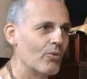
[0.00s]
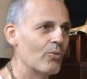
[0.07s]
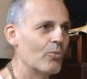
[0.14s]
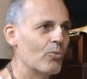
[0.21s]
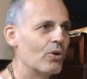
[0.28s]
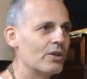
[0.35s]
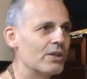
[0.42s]

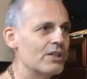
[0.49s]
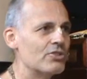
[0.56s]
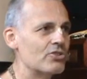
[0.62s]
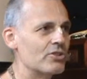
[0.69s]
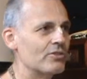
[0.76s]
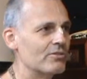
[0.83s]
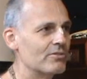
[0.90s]
What
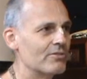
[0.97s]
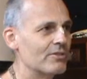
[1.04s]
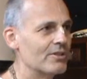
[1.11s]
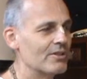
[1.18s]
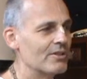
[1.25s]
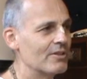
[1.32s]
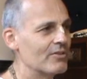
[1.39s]
is it
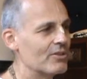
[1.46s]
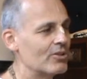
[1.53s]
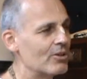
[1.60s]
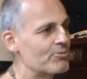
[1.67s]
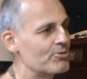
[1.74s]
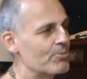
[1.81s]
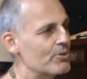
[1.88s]
that
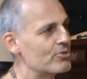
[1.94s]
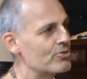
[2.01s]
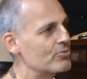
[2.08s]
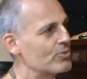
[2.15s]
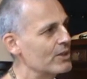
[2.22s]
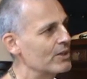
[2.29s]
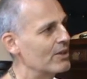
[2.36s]
I'm supposed to
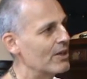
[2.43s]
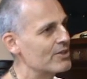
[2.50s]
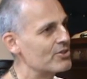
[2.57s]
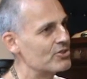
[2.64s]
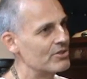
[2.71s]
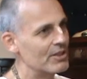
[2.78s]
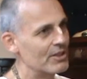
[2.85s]

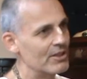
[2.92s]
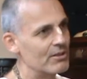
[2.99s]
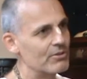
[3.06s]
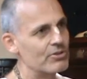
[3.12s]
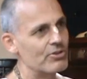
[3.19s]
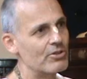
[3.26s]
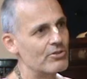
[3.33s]
realize in their
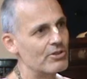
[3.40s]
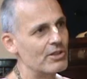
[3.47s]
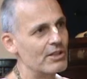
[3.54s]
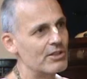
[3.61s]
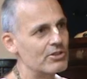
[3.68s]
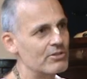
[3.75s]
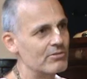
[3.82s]

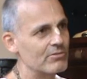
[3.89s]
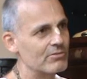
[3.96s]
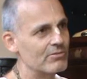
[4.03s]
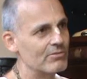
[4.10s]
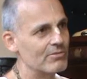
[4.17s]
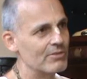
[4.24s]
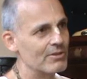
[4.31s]
association?
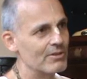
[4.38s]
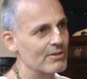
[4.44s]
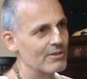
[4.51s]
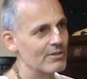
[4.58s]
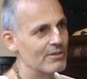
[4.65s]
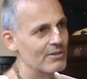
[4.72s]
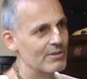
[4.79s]

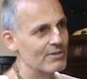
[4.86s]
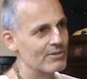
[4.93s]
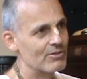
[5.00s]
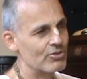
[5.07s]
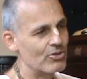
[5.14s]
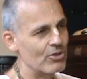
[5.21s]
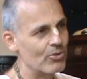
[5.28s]

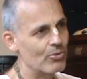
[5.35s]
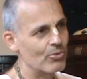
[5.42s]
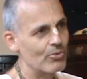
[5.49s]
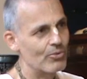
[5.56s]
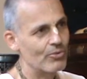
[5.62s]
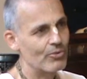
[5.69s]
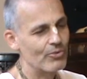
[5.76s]
So
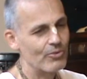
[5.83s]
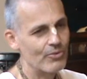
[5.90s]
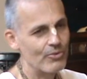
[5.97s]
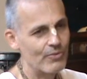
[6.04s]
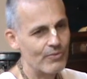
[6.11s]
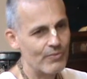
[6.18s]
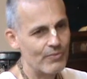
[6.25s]

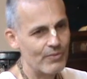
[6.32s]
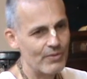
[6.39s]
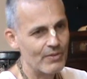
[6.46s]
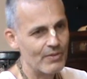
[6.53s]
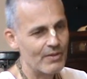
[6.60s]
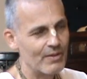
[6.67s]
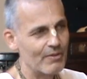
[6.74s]

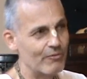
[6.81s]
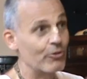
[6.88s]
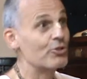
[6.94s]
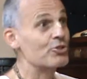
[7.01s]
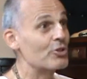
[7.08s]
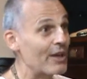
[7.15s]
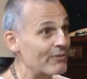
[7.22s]

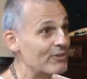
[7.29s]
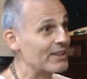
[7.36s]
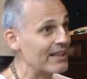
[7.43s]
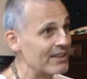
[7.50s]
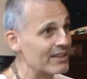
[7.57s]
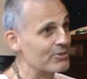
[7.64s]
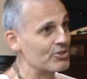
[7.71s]
first you have to
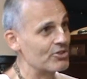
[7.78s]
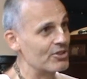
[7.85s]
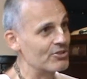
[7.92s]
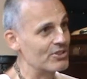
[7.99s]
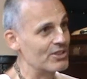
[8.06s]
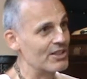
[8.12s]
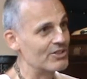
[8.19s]
get their
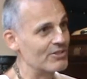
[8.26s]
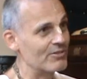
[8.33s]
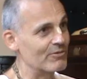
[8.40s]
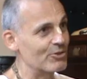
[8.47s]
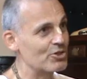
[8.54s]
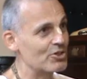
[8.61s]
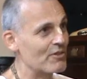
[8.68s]
association.
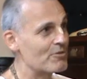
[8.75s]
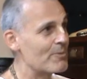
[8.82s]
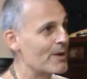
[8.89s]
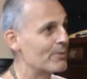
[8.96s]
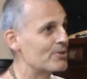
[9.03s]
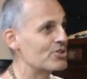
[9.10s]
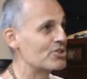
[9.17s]
First you have to be
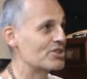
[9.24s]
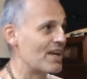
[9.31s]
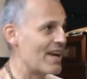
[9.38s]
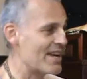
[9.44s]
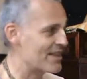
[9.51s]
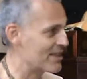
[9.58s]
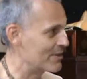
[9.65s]
able to
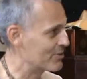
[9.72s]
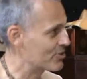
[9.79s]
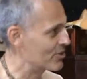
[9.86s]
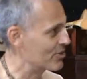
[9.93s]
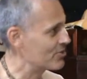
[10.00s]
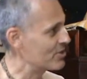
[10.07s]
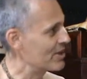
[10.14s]
stay in their
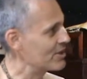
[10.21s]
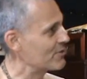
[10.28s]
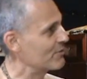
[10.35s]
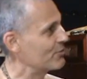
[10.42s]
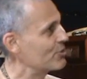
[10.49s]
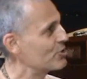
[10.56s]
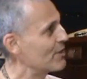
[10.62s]
association.
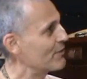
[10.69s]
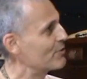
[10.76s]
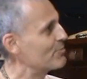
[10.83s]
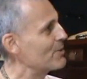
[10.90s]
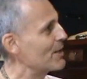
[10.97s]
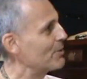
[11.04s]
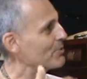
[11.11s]
First you have to
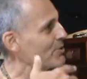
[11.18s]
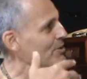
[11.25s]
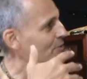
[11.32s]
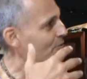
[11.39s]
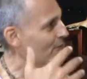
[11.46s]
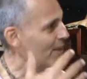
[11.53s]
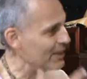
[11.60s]
be able to
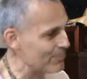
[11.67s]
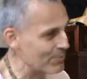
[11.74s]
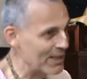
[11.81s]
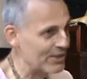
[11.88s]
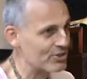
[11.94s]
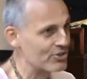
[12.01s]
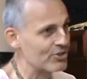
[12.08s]
develop
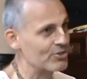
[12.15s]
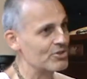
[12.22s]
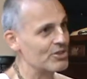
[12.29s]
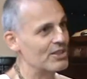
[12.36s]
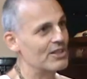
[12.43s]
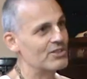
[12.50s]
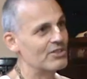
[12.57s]
that
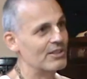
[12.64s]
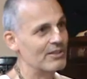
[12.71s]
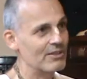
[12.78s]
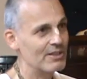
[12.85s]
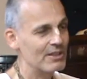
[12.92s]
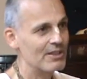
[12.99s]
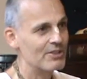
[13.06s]
association.
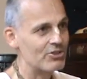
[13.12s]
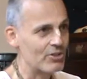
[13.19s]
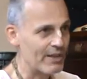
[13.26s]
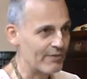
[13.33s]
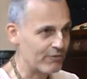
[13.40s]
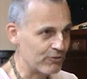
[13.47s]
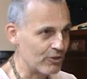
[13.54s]
So
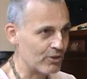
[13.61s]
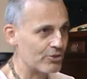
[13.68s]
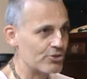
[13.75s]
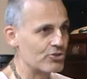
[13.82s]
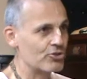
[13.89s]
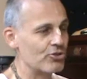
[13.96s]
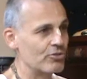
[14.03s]
that
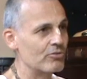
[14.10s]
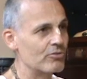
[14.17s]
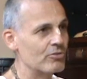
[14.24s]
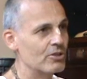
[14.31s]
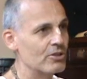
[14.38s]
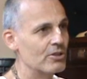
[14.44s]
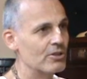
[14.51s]
follows
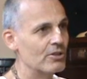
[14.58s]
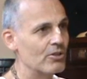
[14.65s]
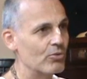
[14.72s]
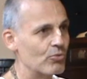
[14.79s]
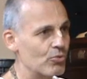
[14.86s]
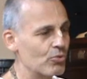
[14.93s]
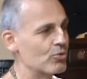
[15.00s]
certain
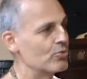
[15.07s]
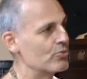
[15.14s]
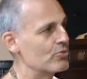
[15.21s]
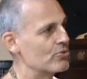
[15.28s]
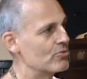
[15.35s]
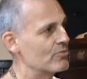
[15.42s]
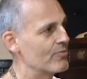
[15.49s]

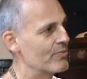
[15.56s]
rules.